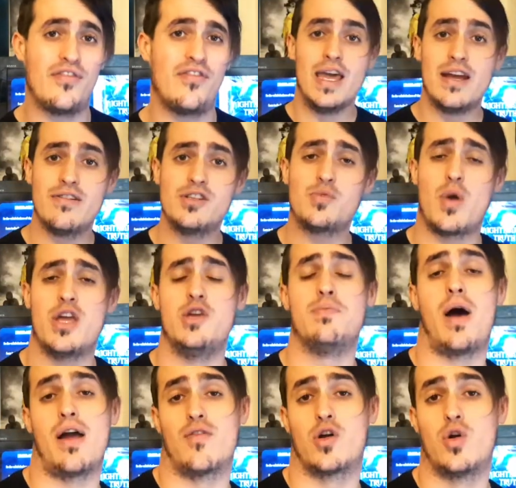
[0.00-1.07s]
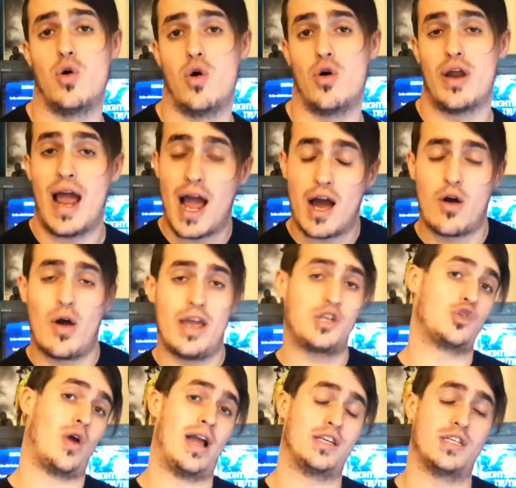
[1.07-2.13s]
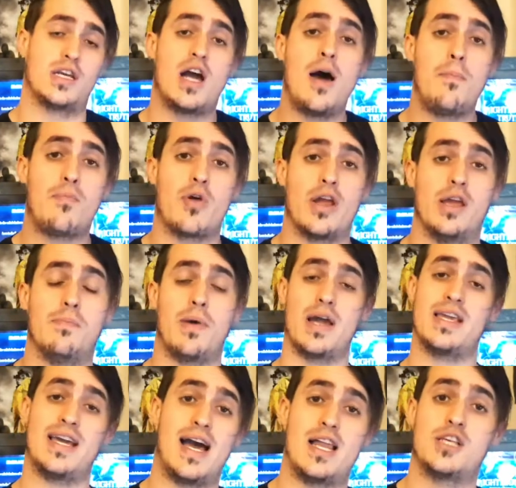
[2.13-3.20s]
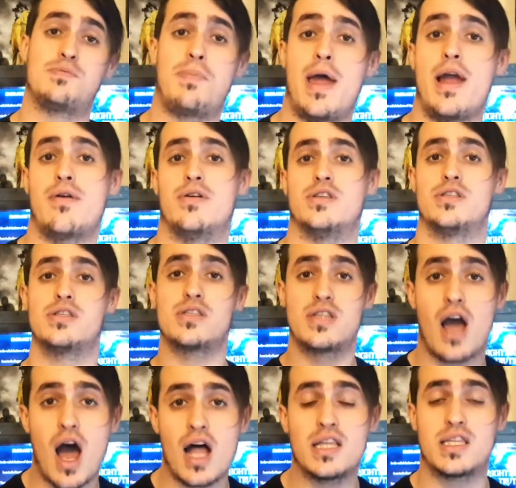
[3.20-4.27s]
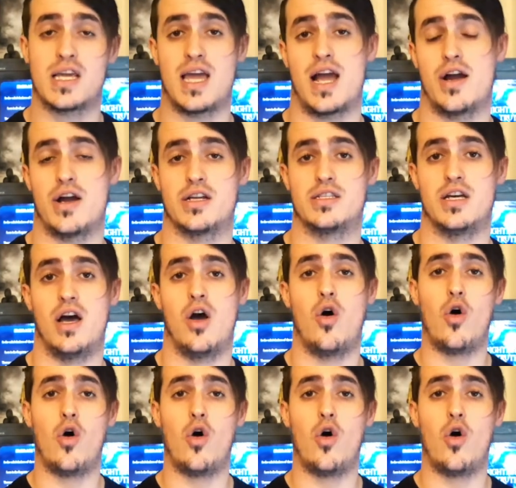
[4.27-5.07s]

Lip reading: Here is where you might record how a tragic upbringing by Cal's parents scarred the character,